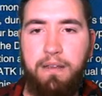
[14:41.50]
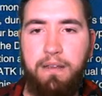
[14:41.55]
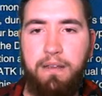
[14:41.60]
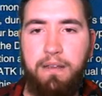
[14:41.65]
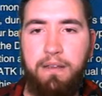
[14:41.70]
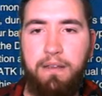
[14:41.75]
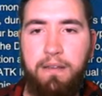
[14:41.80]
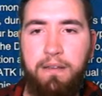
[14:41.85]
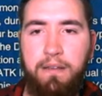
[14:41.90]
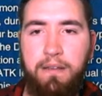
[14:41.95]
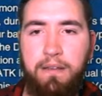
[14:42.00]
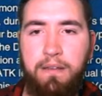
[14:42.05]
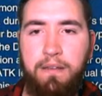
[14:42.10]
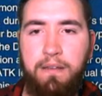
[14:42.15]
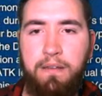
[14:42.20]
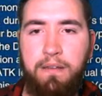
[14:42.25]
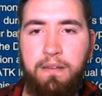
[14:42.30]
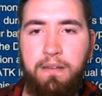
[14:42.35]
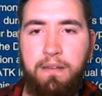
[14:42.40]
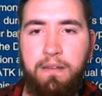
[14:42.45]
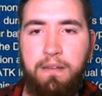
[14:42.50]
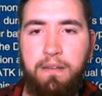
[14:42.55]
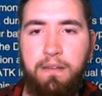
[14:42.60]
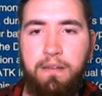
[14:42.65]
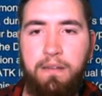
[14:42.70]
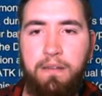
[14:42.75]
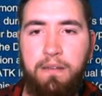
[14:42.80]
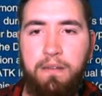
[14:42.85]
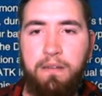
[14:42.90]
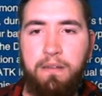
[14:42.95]

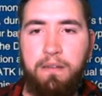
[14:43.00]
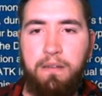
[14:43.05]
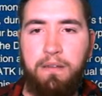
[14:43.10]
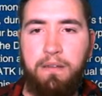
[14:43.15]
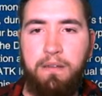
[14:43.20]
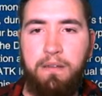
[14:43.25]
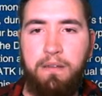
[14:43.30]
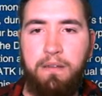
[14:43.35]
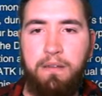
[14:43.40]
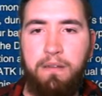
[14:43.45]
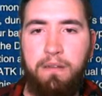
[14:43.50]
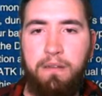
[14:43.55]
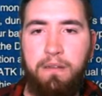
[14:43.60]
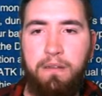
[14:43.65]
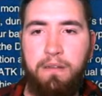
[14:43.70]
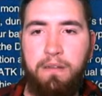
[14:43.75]
[no speech]